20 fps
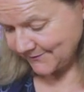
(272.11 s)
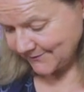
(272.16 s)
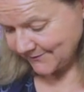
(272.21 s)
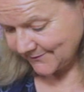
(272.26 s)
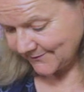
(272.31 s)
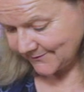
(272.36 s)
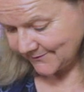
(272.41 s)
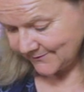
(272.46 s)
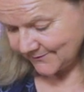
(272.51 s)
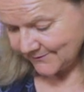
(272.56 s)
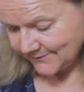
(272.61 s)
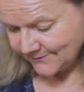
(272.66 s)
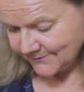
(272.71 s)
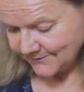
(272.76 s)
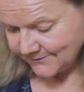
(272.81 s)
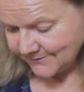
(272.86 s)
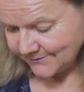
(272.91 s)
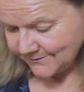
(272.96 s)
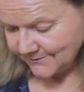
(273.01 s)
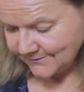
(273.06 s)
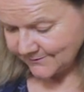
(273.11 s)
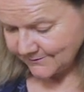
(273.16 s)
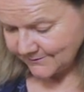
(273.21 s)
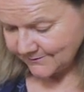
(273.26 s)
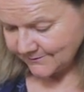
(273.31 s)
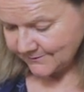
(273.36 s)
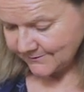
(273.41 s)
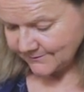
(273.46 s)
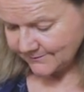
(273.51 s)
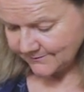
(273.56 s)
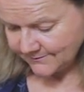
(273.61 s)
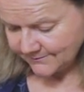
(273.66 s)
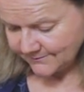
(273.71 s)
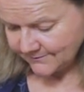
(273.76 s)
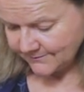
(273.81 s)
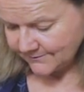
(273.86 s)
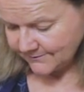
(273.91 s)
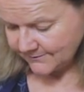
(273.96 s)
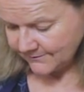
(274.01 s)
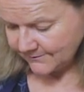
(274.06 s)

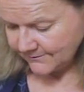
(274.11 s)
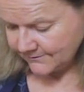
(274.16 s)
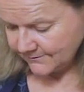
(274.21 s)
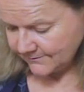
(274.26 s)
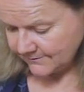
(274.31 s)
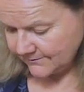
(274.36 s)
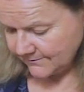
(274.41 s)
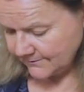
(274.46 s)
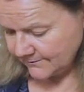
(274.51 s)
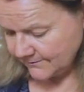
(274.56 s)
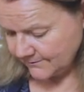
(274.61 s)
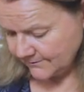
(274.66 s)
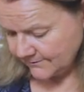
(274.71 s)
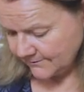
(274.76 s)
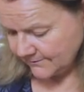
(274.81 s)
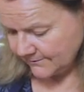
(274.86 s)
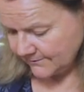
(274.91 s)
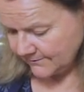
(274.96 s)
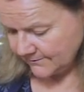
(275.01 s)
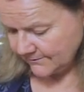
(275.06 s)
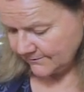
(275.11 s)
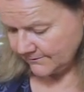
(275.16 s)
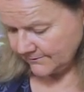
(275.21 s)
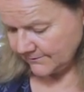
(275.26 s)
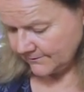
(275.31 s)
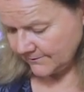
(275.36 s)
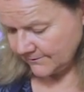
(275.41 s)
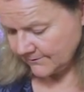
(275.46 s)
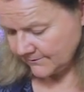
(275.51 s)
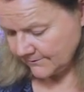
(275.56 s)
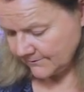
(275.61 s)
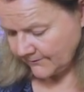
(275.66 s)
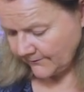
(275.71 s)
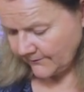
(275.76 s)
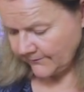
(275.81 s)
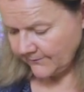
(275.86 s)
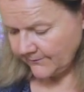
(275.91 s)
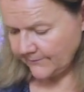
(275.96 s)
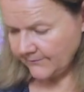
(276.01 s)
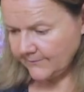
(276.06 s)

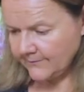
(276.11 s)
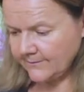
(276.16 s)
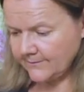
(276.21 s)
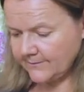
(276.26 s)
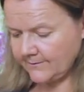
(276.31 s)
(silence)